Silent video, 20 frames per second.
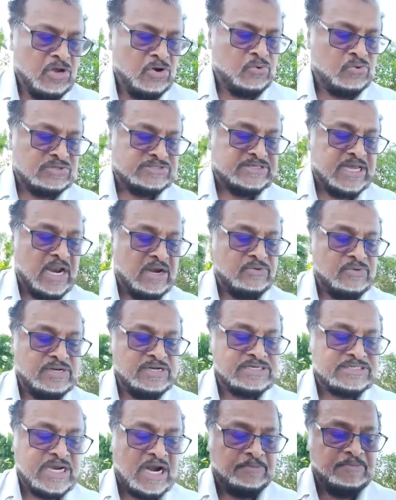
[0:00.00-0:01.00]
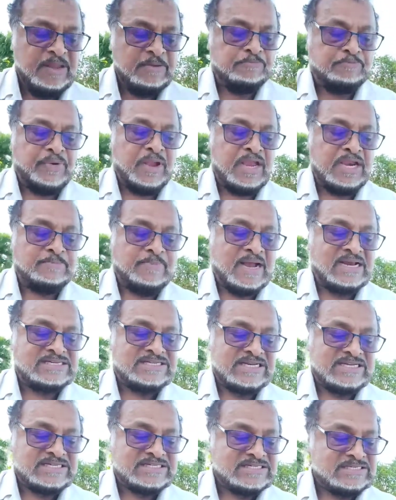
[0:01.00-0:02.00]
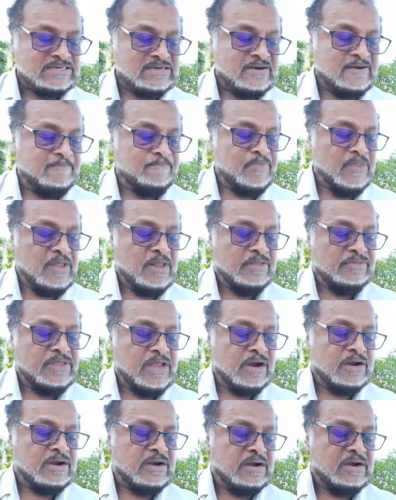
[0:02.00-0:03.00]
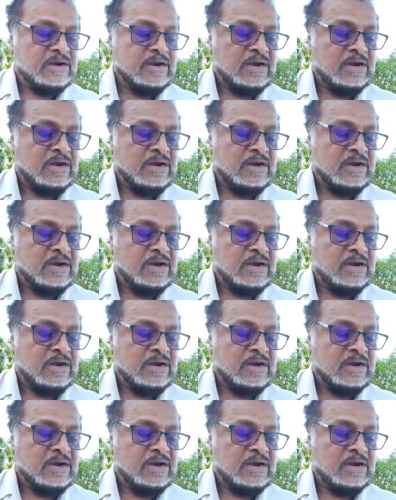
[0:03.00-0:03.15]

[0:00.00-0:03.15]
whose salaries are being paid by citizens. They are